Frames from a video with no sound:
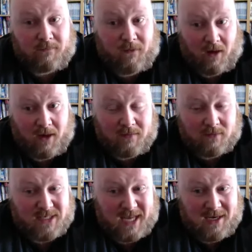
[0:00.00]
5
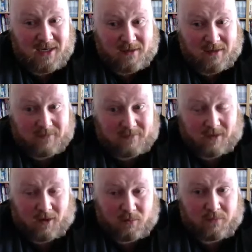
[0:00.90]
or 10 years
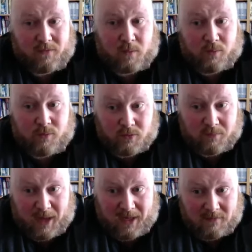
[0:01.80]
ago, before
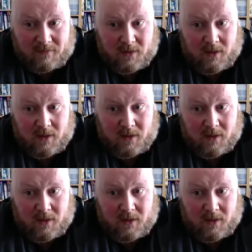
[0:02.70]
broadband,